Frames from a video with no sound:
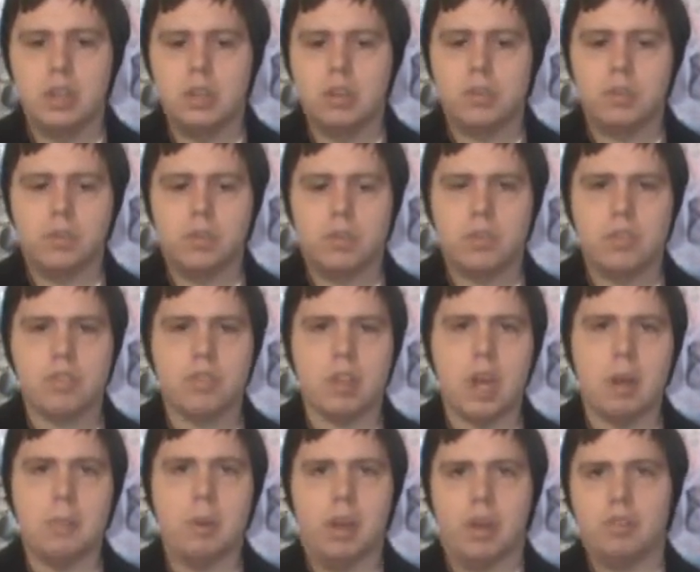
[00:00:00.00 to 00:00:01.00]

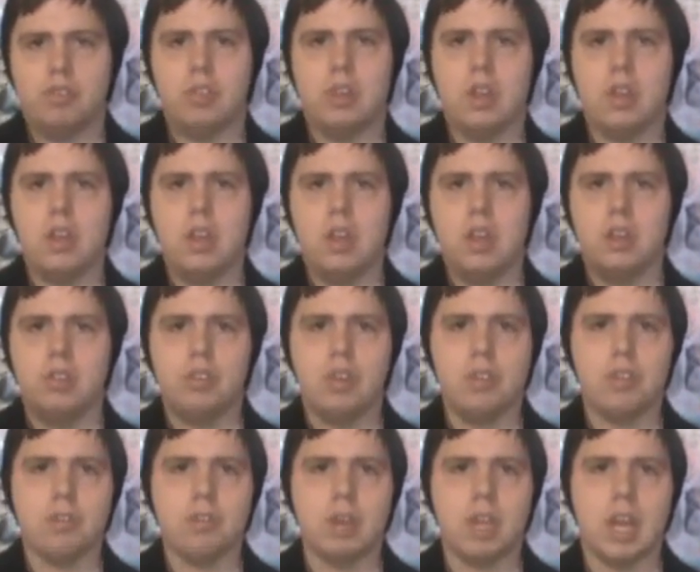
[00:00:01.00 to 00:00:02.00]
She
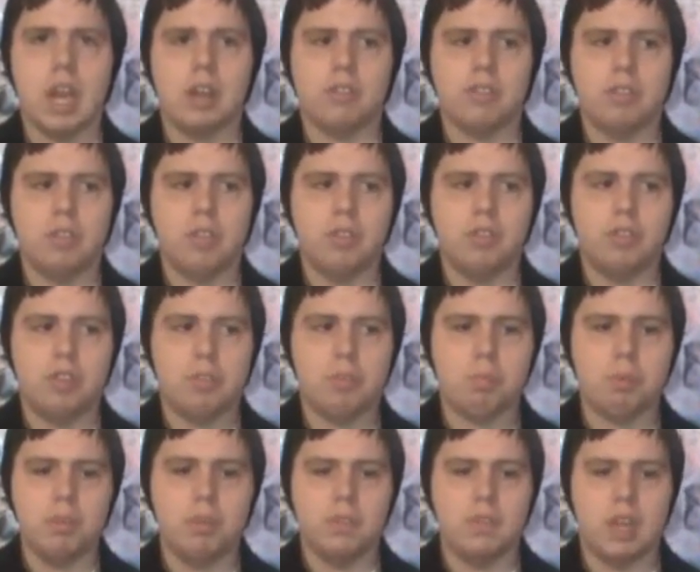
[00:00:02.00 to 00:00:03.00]
is a great actress, and she's
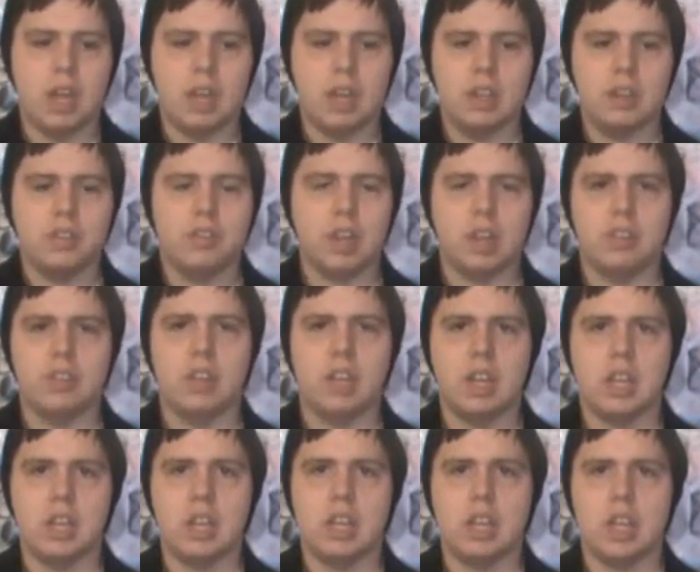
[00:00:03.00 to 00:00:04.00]
proven that in
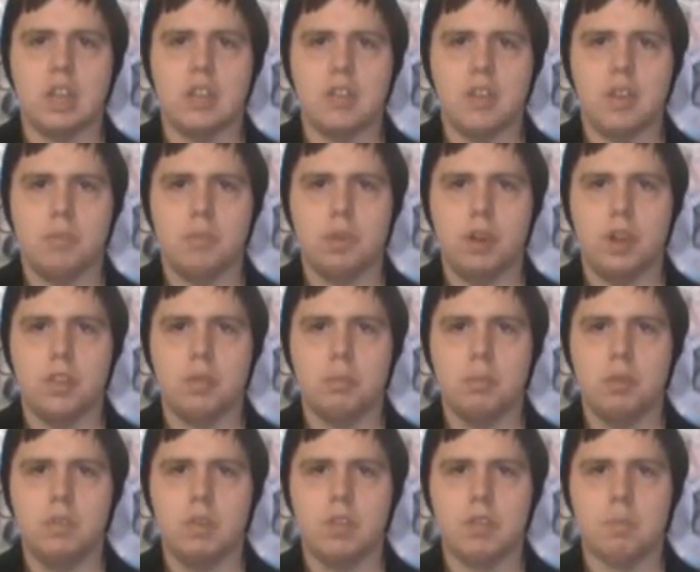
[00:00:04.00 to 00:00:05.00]
Titanic and several other
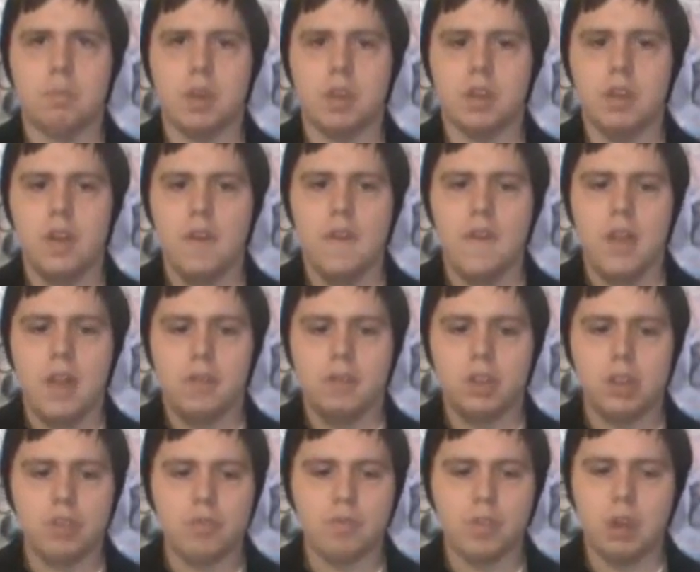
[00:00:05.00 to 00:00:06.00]
movies. But for
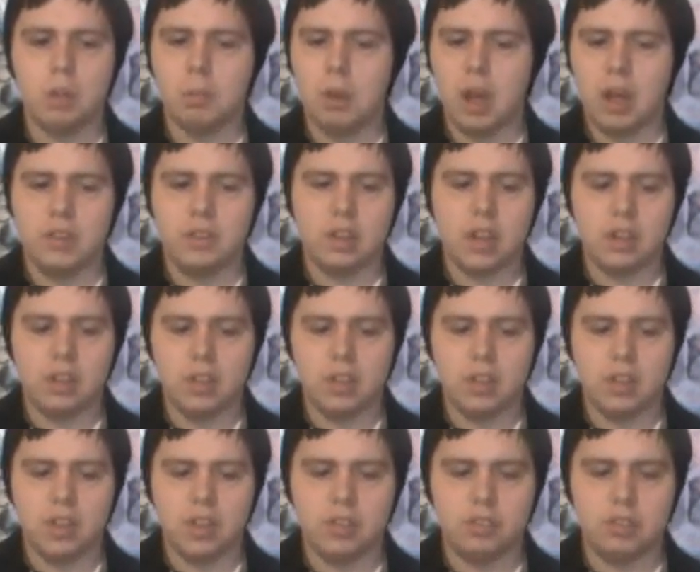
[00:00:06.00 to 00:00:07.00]
this film, I
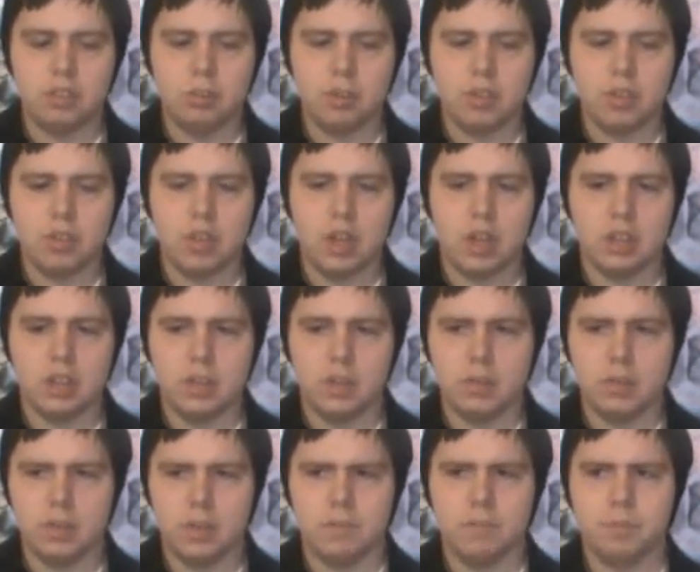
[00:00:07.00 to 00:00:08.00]
just thought she was kind
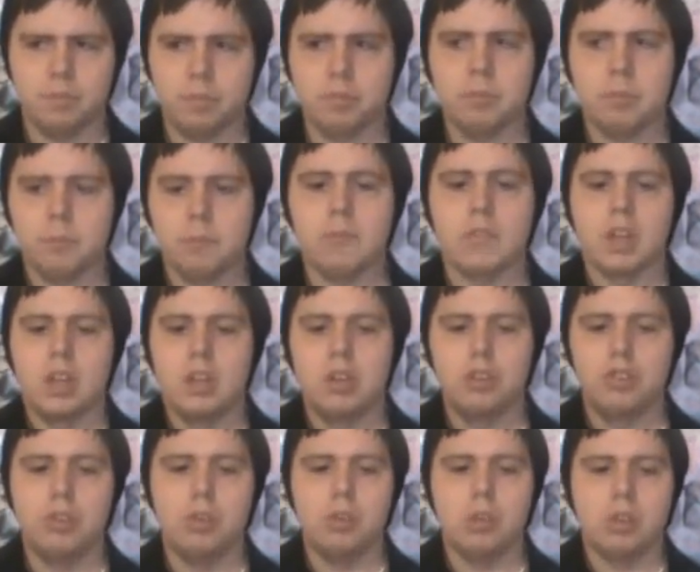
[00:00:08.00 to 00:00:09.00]
of
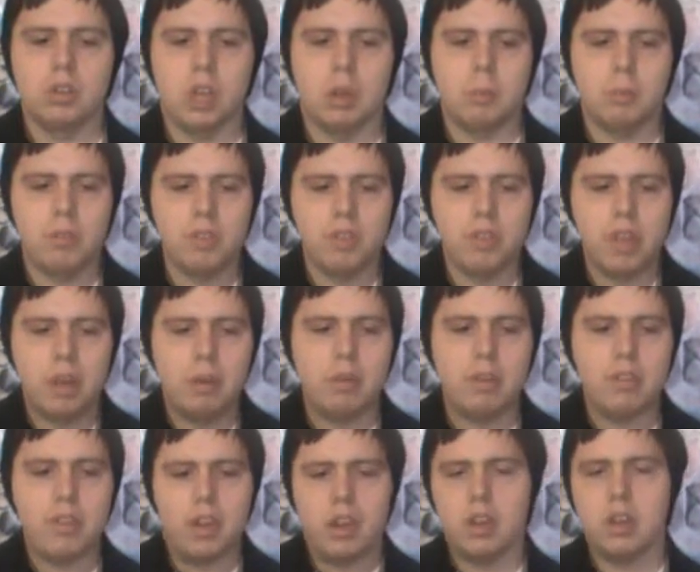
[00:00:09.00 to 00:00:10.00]
shoehorned almost. And when I
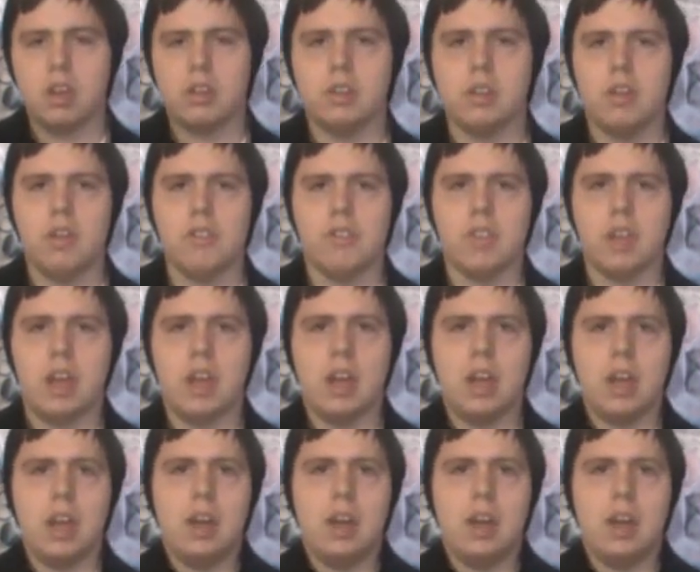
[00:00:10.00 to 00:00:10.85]
saw a character, I was like,